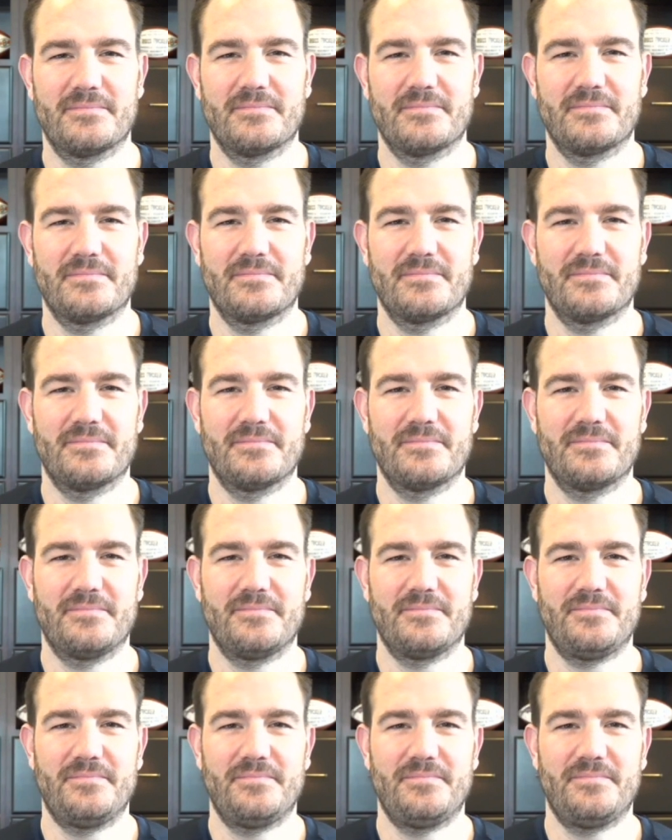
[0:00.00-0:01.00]

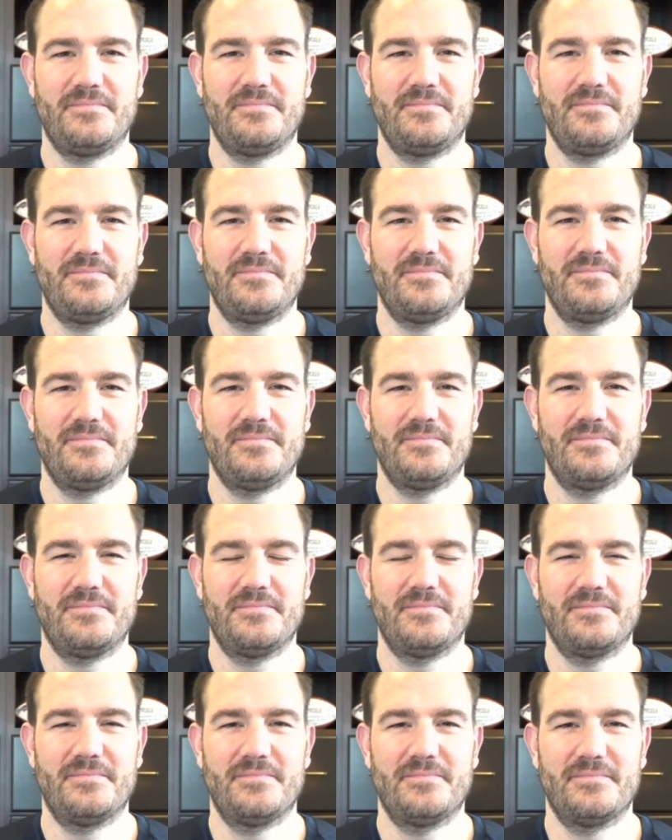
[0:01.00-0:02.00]

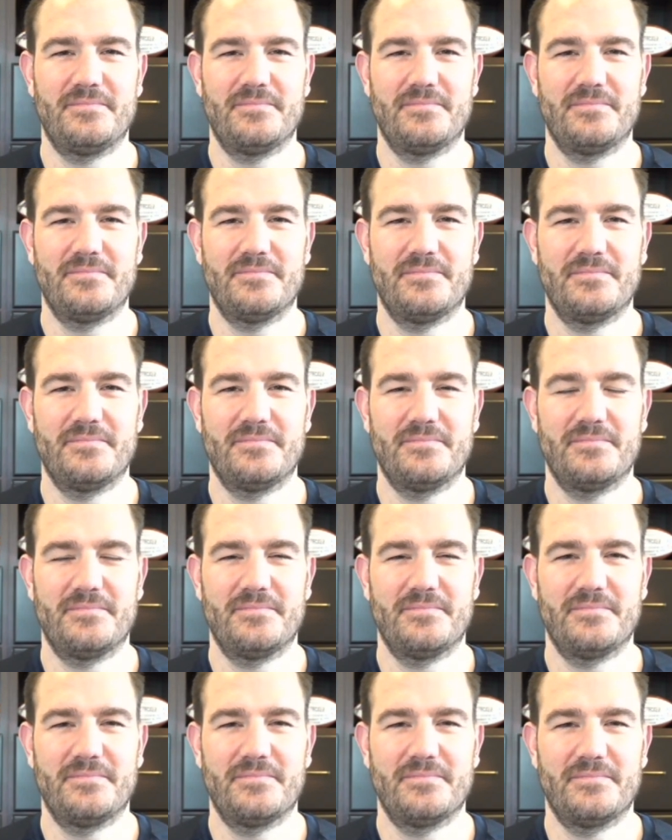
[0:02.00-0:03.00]

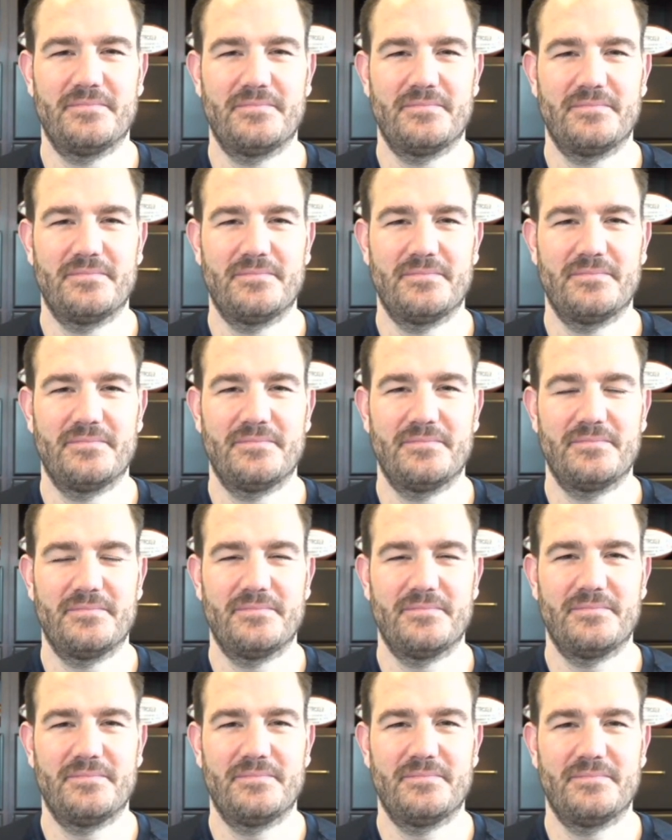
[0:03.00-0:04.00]

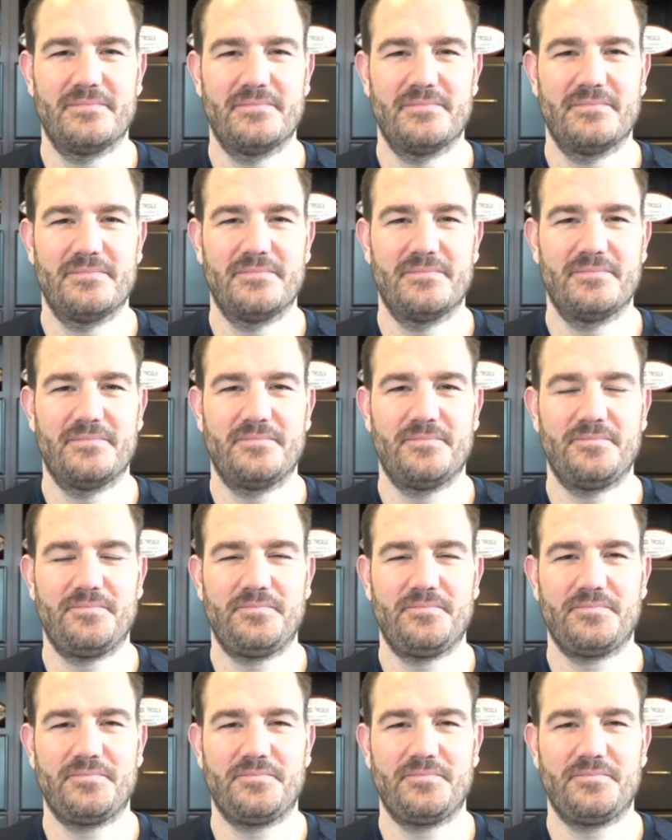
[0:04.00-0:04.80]
[no speech]